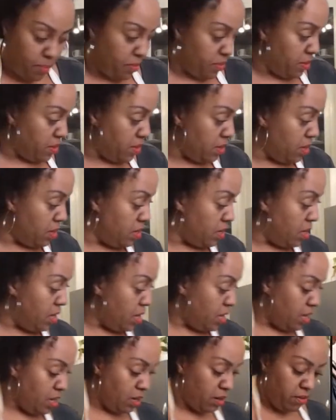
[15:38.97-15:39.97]
I set up
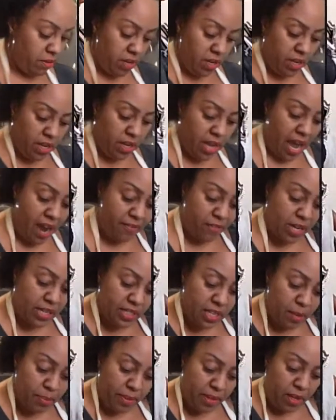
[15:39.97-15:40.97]
the
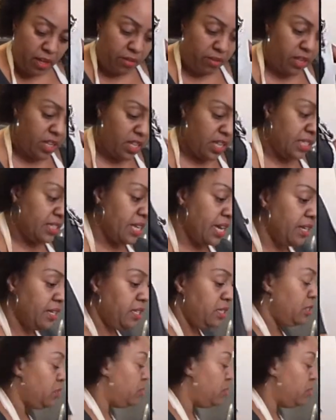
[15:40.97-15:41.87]
ingredient, after I set up the ingredients,